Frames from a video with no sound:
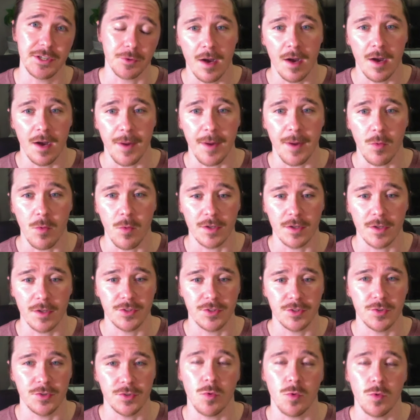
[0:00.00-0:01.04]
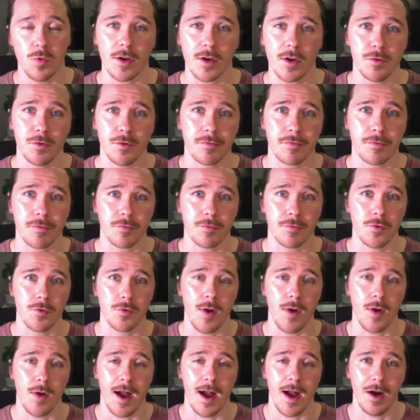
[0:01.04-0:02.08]
I wanted to walk you through
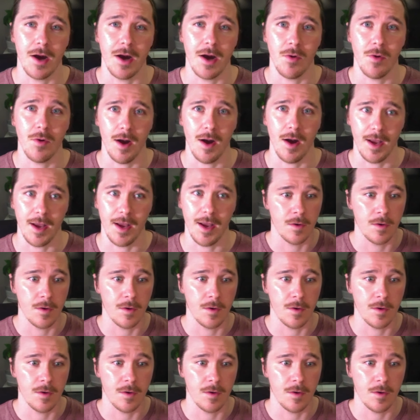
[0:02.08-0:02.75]
how I